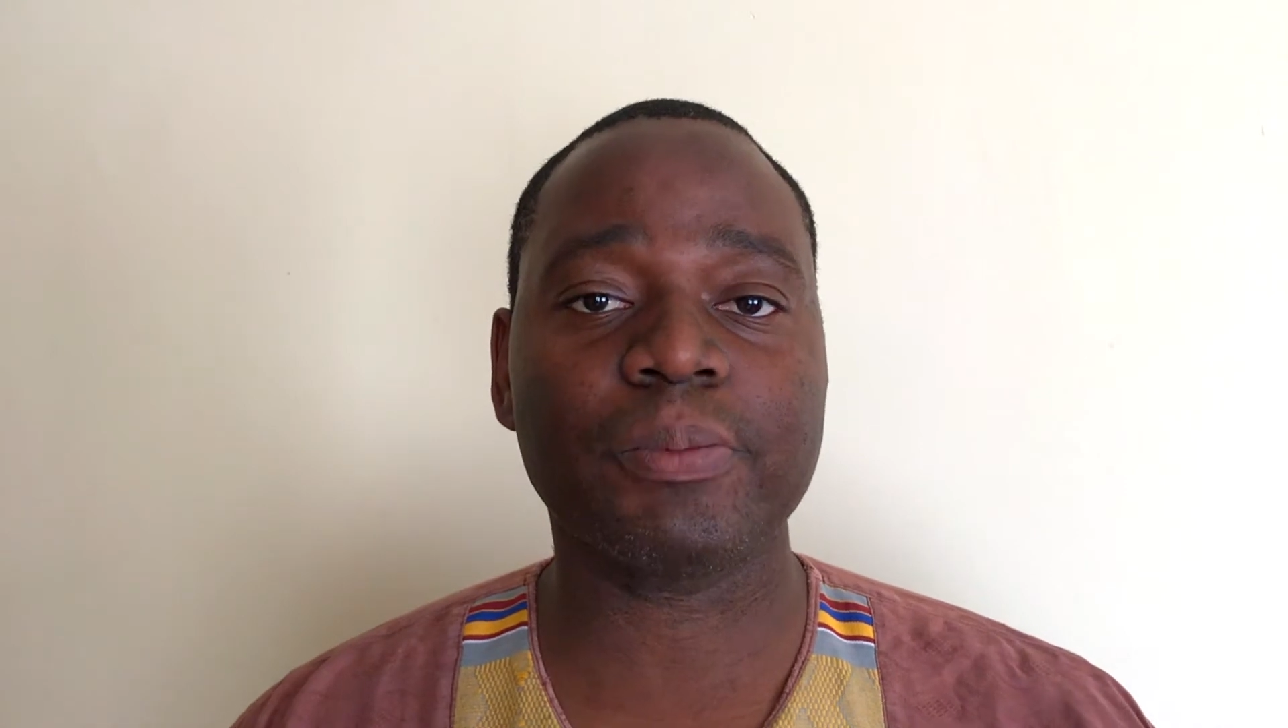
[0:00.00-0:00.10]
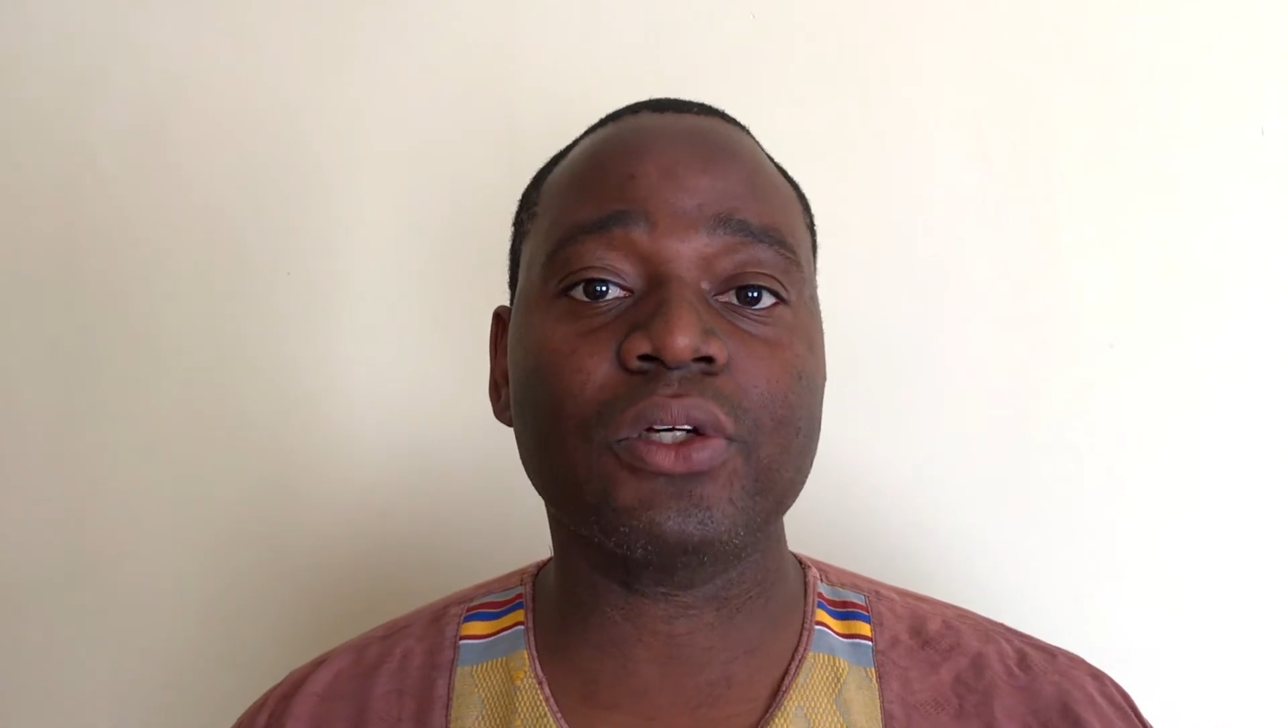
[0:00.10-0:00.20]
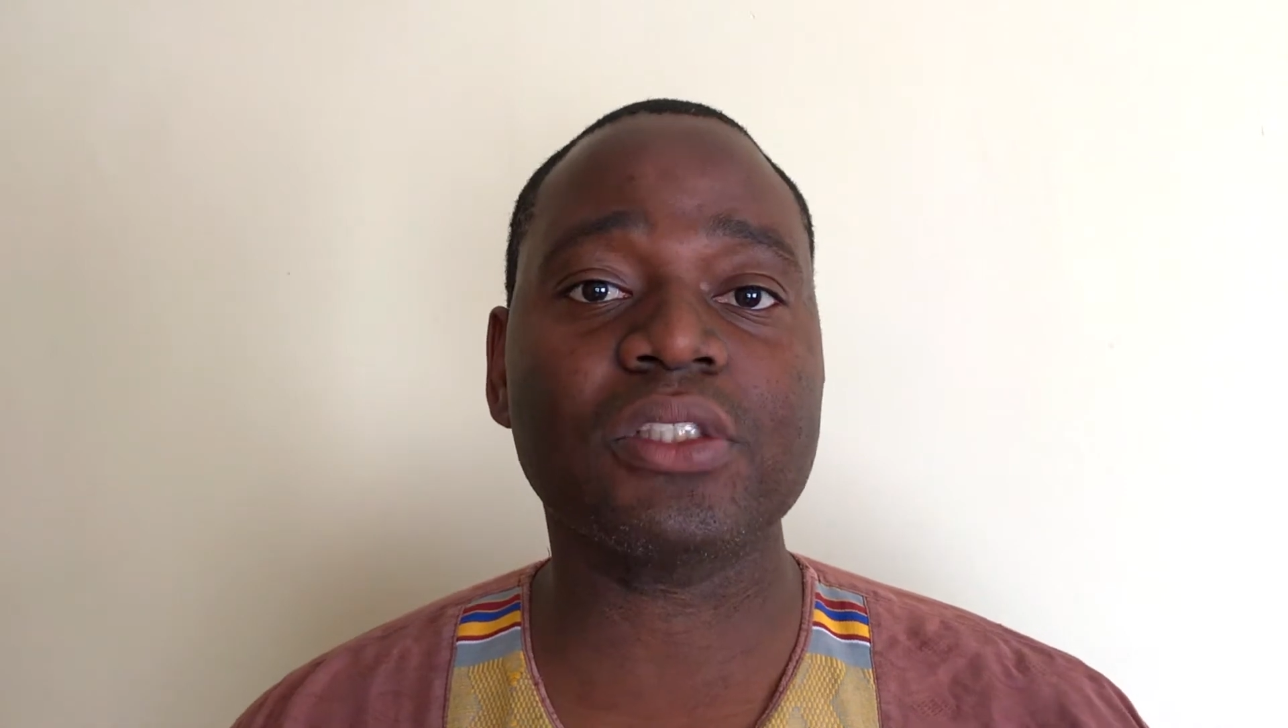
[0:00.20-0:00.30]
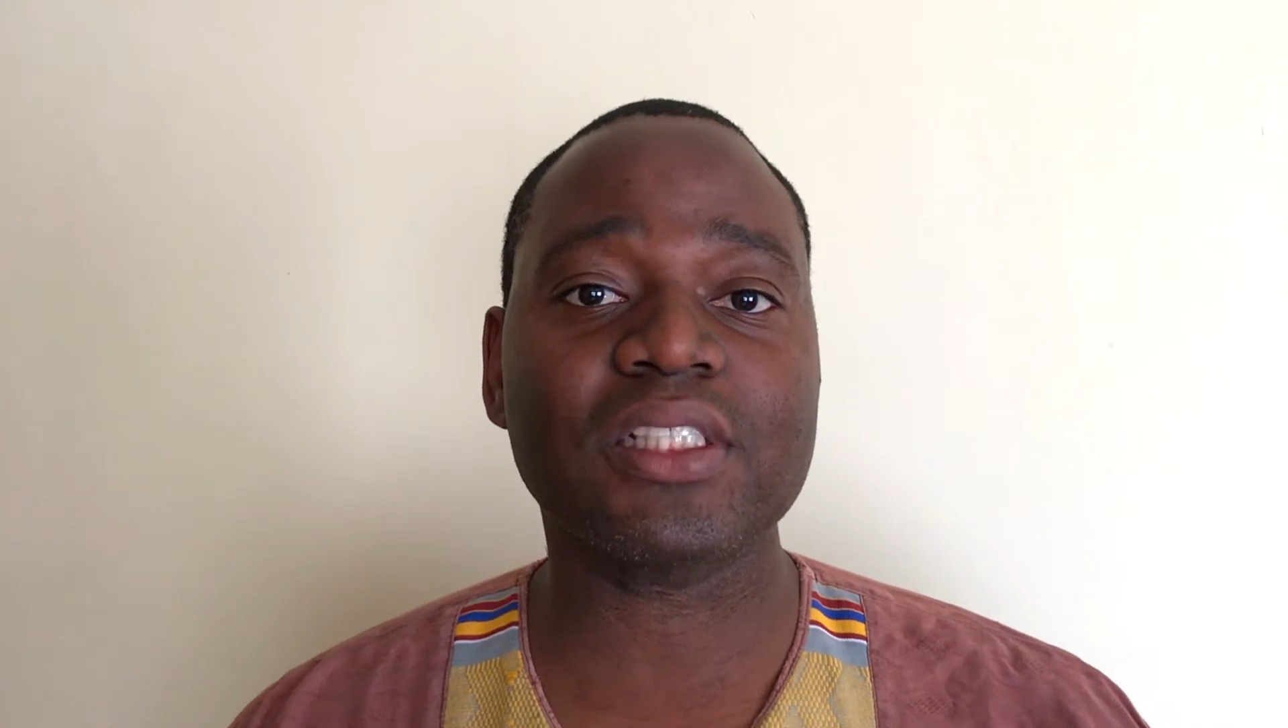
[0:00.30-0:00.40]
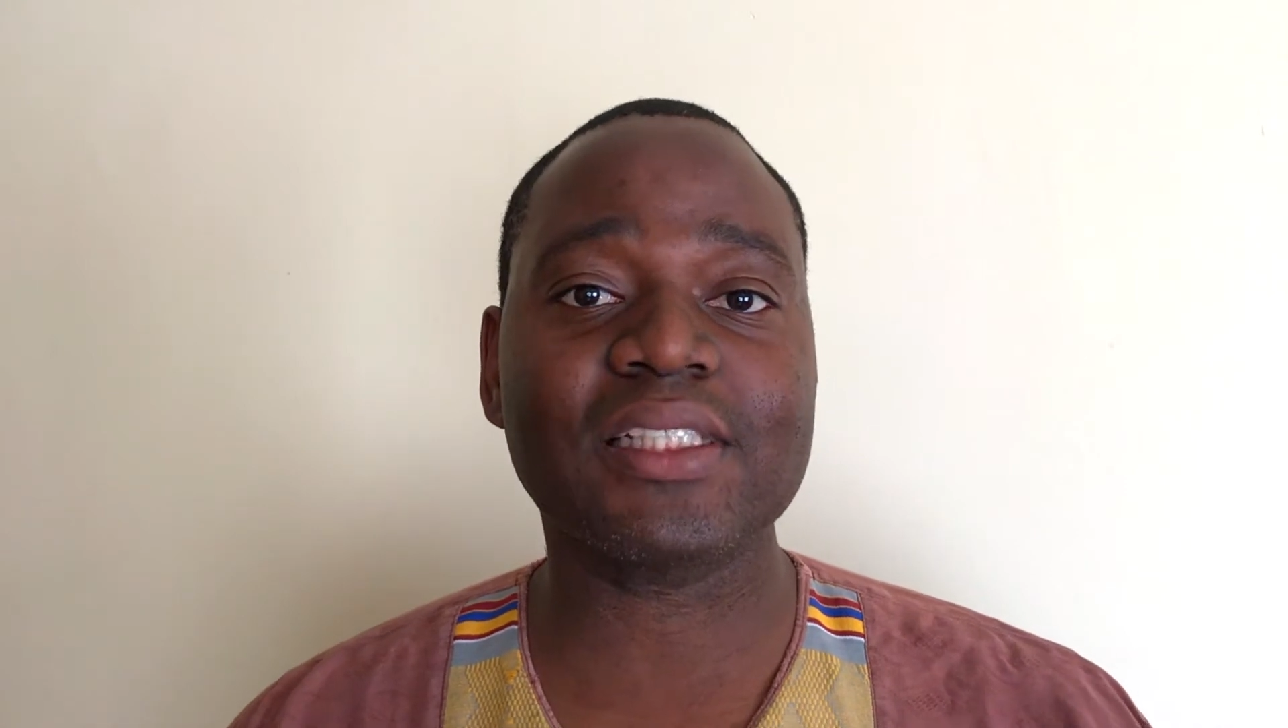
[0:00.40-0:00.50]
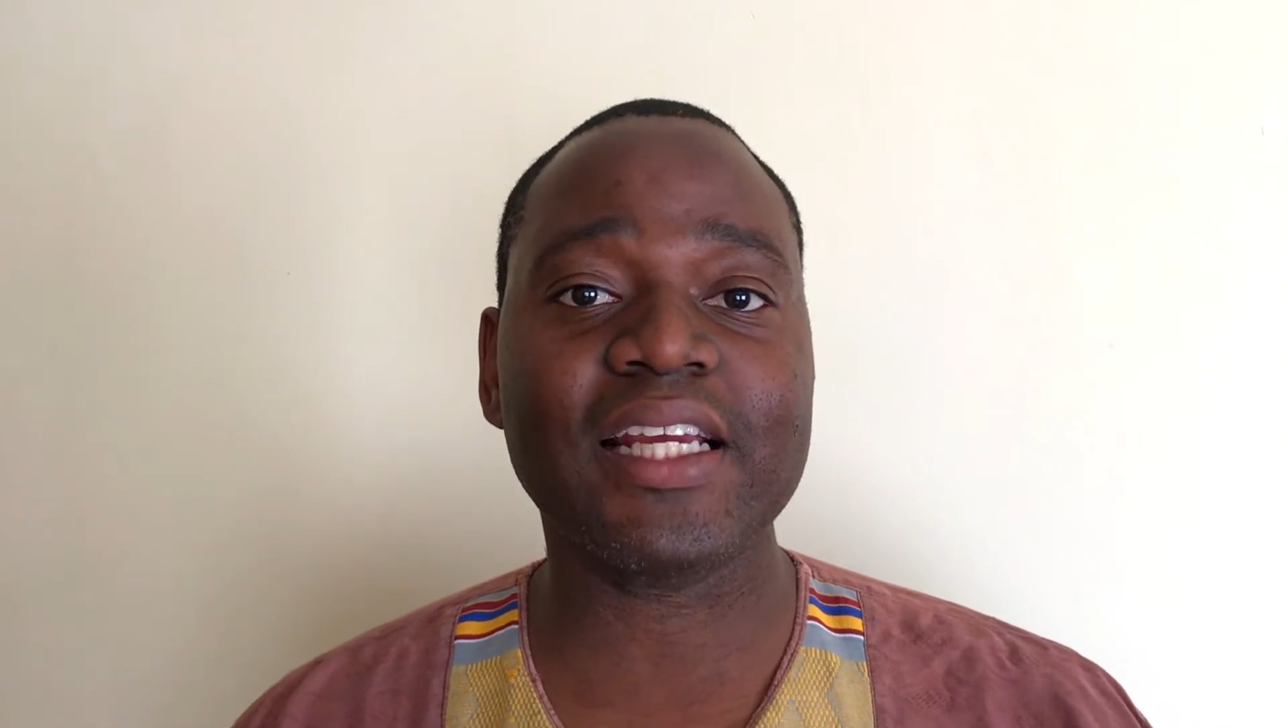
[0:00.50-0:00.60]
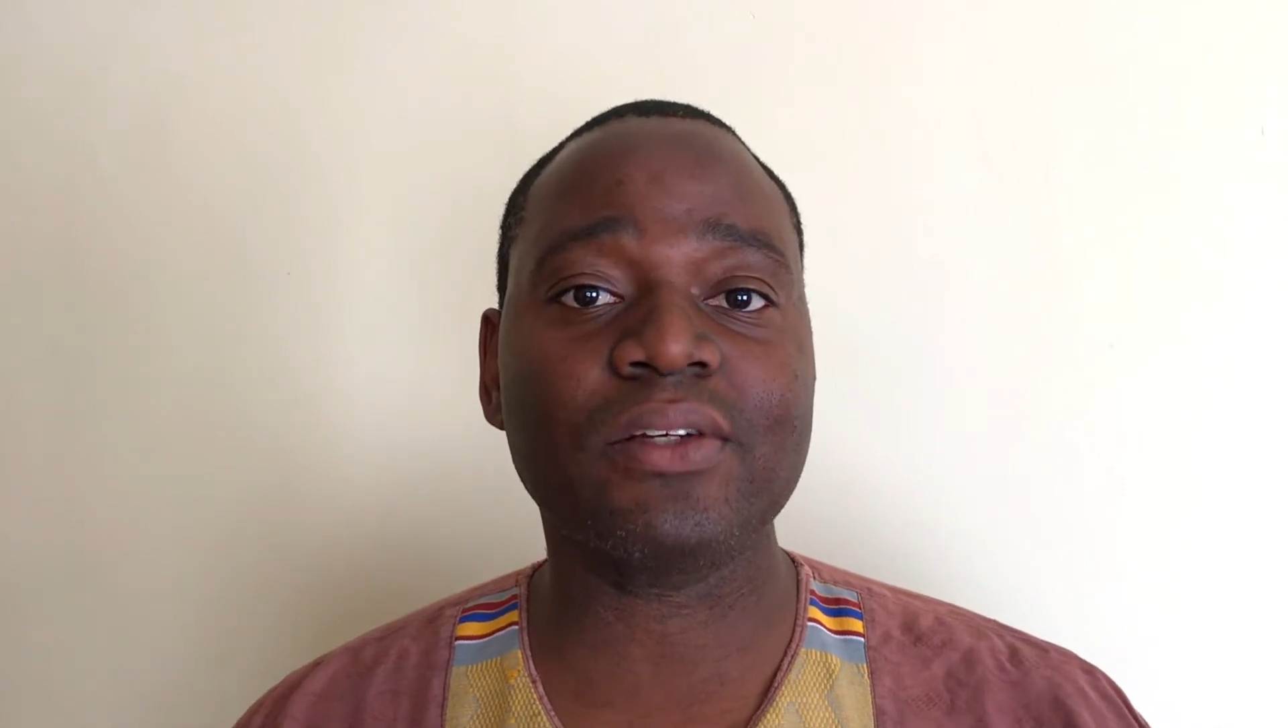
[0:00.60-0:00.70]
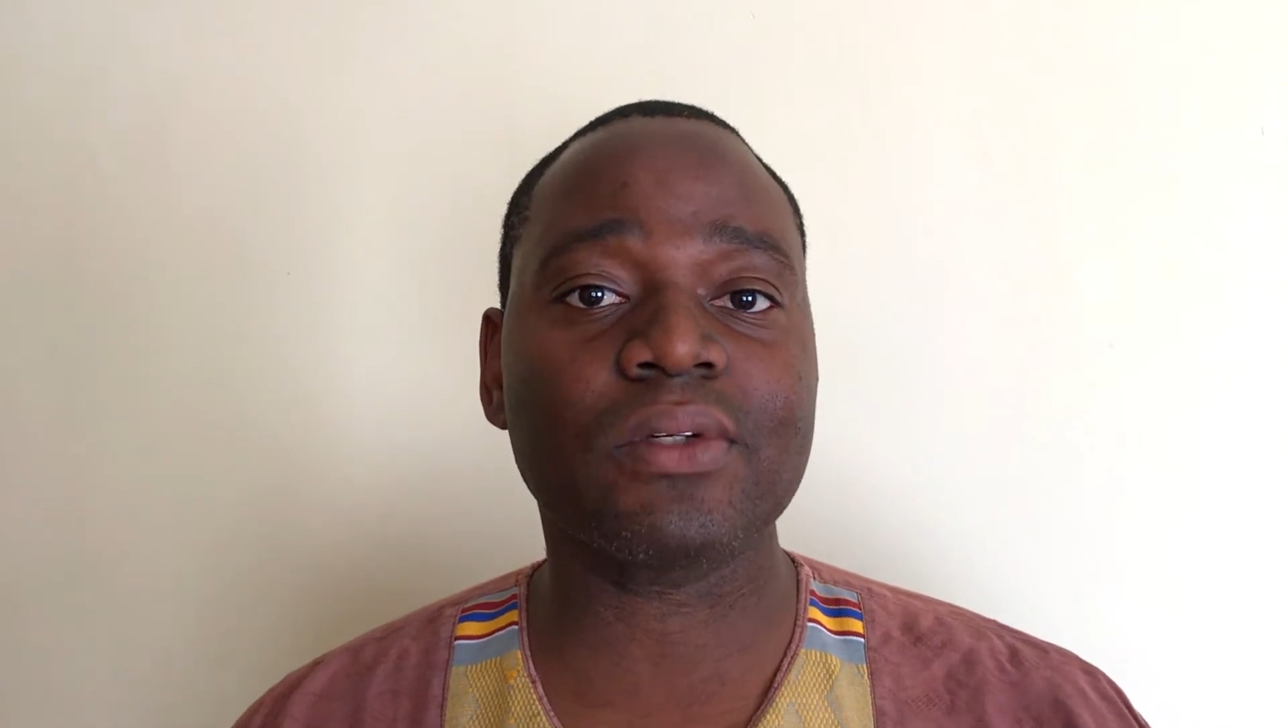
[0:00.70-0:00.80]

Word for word: because the state